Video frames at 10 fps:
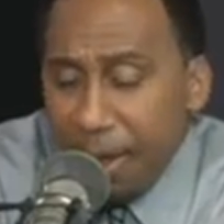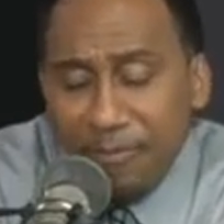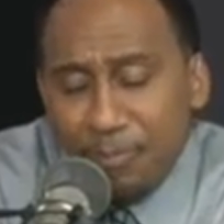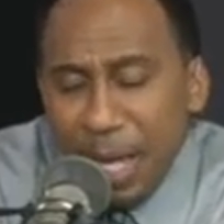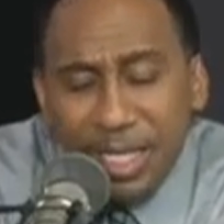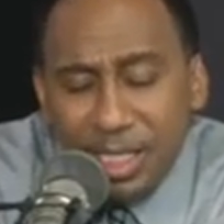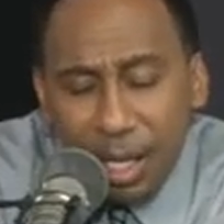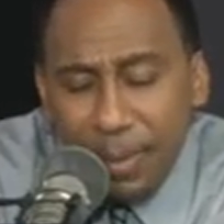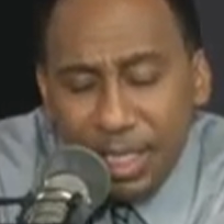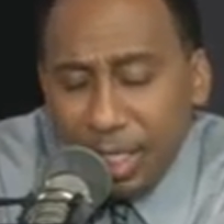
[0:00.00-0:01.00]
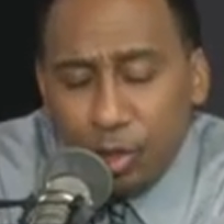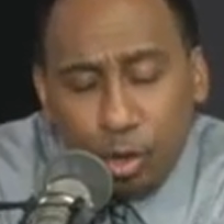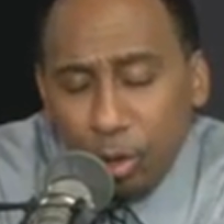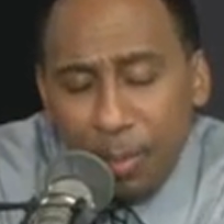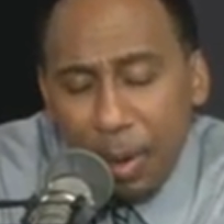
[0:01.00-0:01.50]
If Ben Simmons
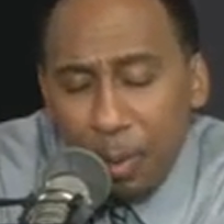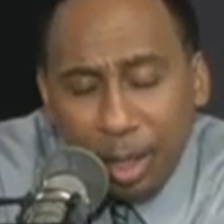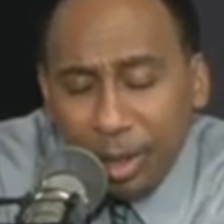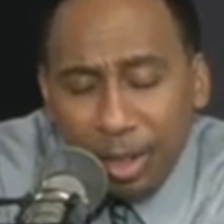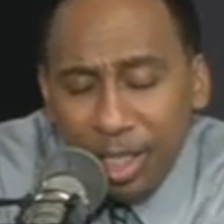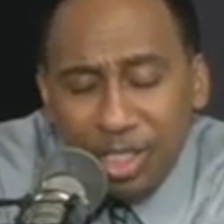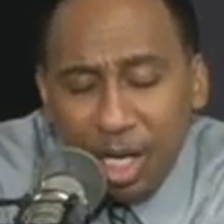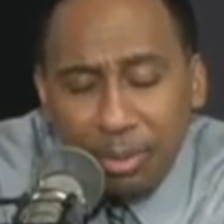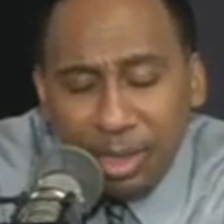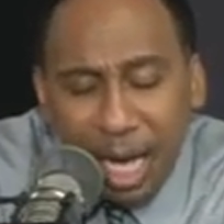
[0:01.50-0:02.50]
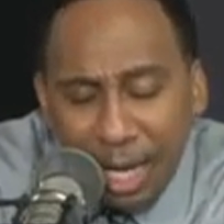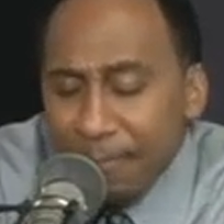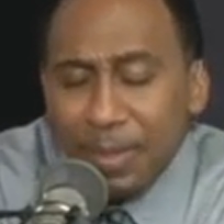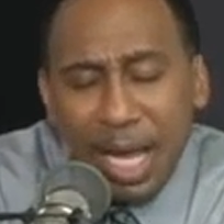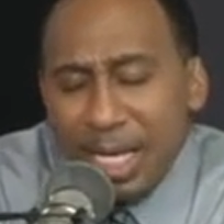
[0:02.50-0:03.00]
has truly been working on his jump
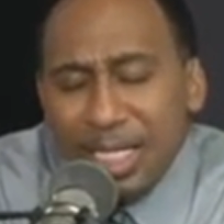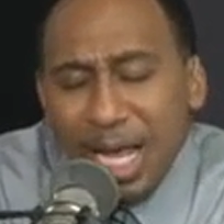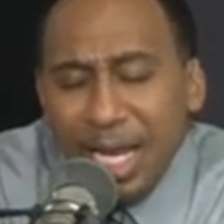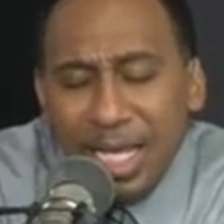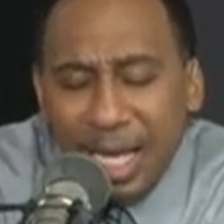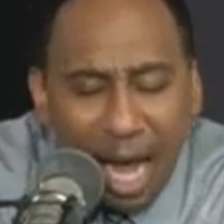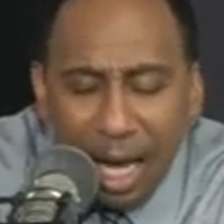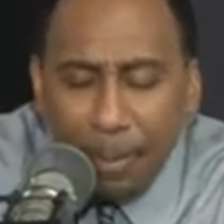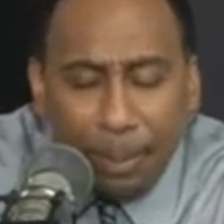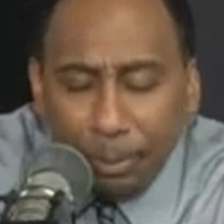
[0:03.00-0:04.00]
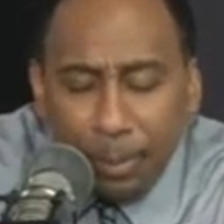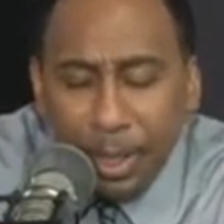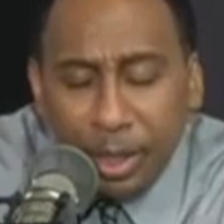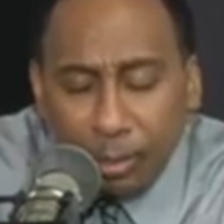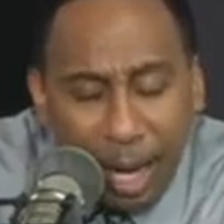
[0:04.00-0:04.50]
shot and he's any kind of
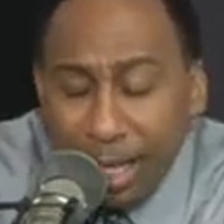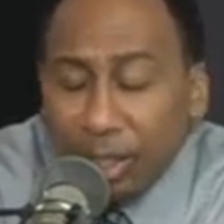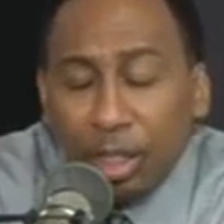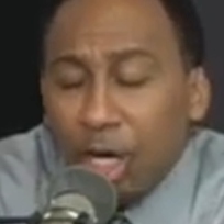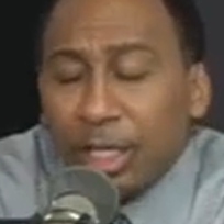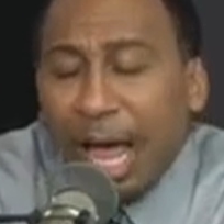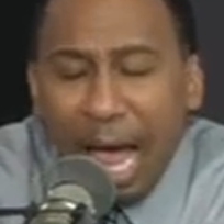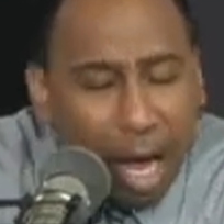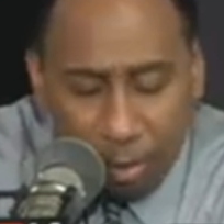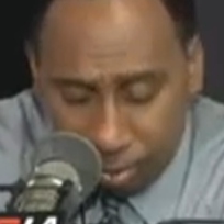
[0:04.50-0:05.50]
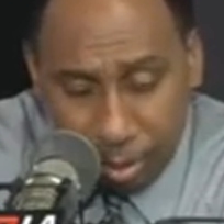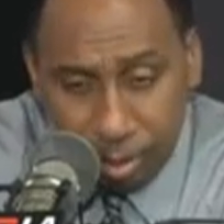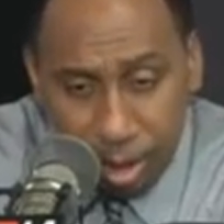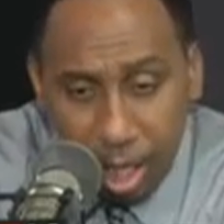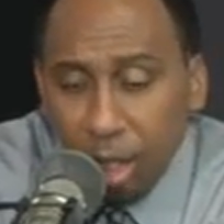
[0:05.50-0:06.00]
perimeter threat, look
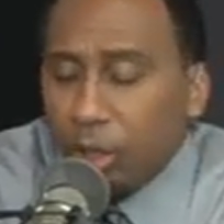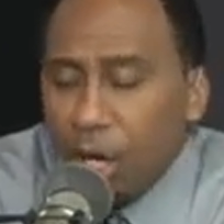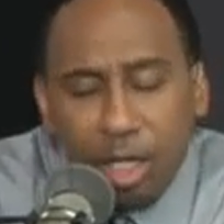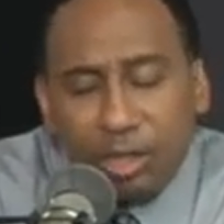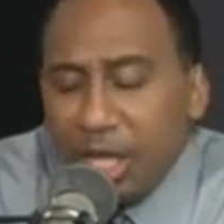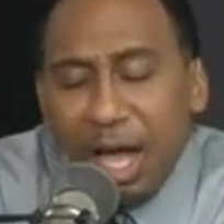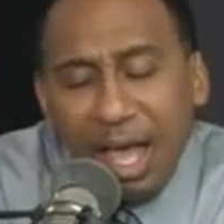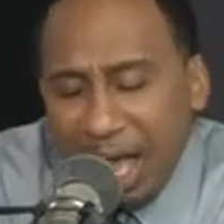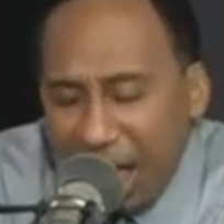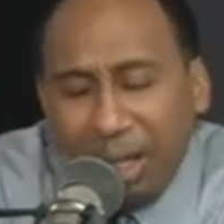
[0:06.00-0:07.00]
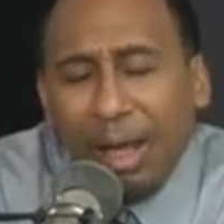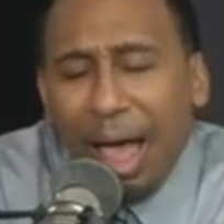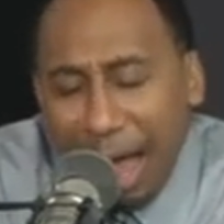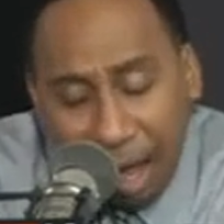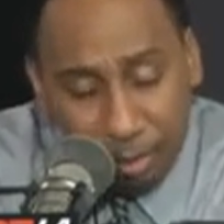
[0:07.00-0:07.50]
out. Look the
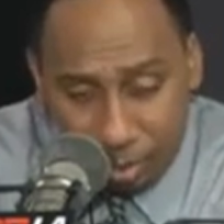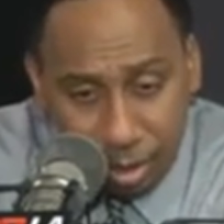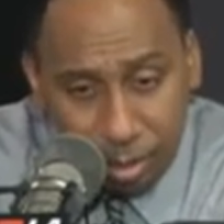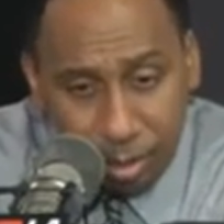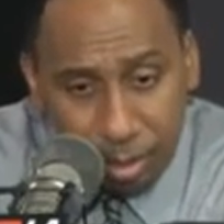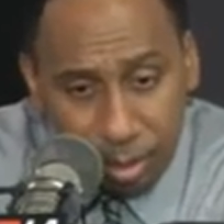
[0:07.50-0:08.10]
hell out.